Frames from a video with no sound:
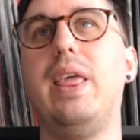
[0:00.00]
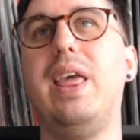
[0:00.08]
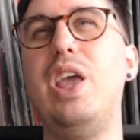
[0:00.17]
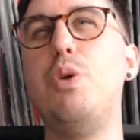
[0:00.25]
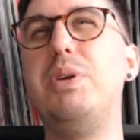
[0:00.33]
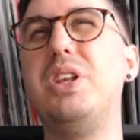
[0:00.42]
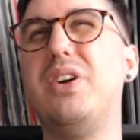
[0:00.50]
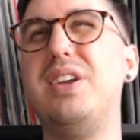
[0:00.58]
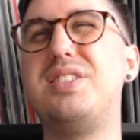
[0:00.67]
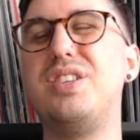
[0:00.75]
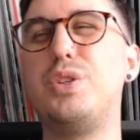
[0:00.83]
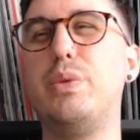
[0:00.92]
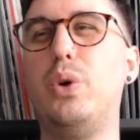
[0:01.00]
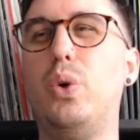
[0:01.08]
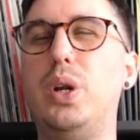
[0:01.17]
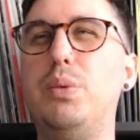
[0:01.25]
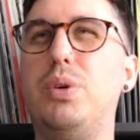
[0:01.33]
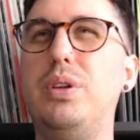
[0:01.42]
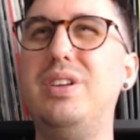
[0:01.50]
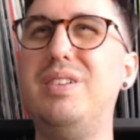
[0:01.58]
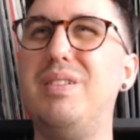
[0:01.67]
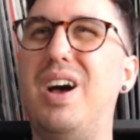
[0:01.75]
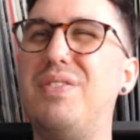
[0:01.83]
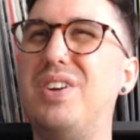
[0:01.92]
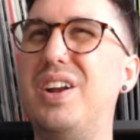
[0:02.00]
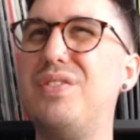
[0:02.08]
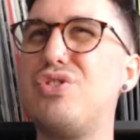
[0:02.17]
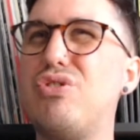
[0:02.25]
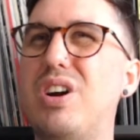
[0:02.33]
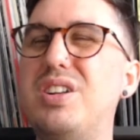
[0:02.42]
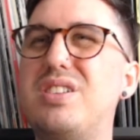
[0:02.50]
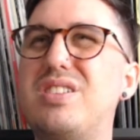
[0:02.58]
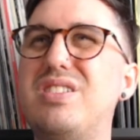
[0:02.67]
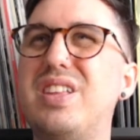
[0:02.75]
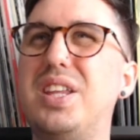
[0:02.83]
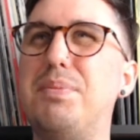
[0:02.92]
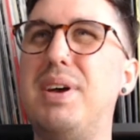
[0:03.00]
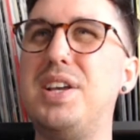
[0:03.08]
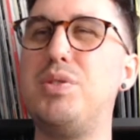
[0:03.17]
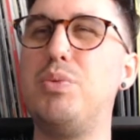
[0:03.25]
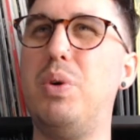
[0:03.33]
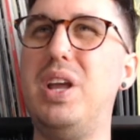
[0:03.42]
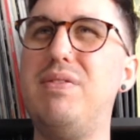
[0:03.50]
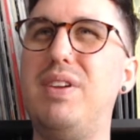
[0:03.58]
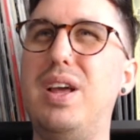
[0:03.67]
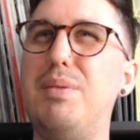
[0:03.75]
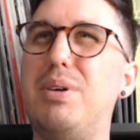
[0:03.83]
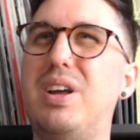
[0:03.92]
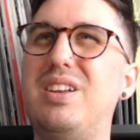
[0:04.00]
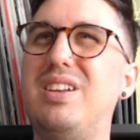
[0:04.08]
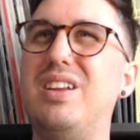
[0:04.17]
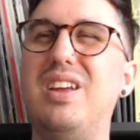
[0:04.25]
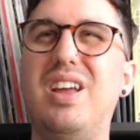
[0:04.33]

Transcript: It would be nice to do it all in one. I've kind of tried to do that in the past with Wavelab, and